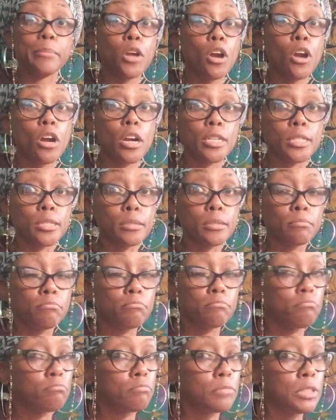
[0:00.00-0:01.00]
Cards,
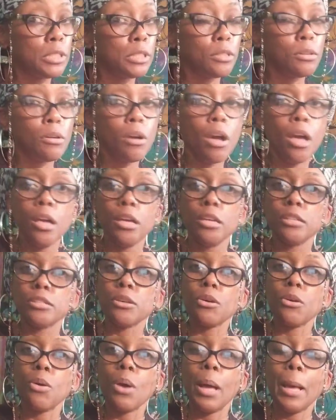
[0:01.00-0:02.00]
you know?
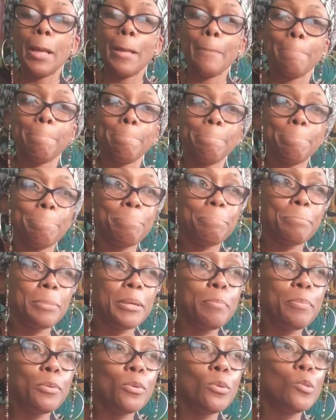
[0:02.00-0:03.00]
So
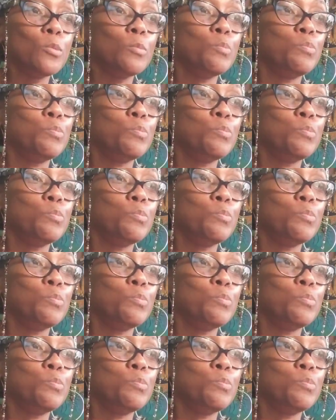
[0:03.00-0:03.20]
people